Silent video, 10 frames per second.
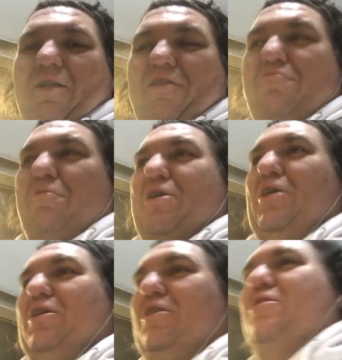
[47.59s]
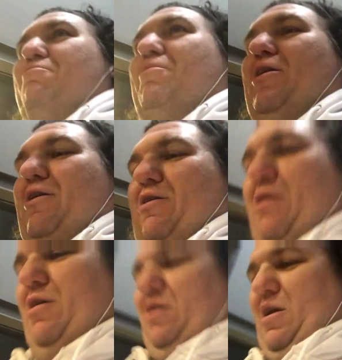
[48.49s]
left my keys in my
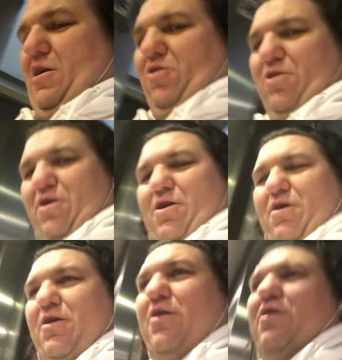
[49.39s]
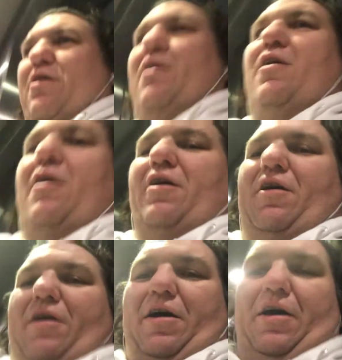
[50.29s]
locker
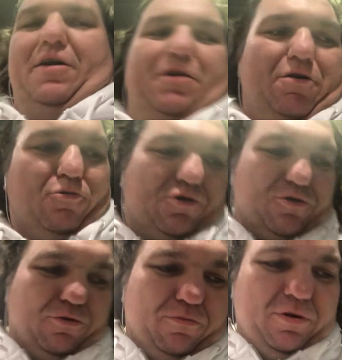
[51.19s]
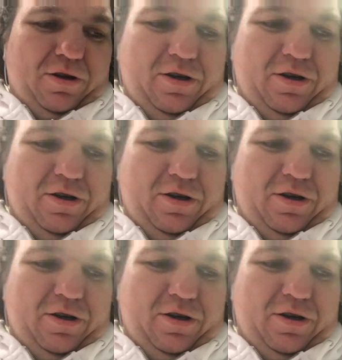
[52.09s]
at a wardrobe,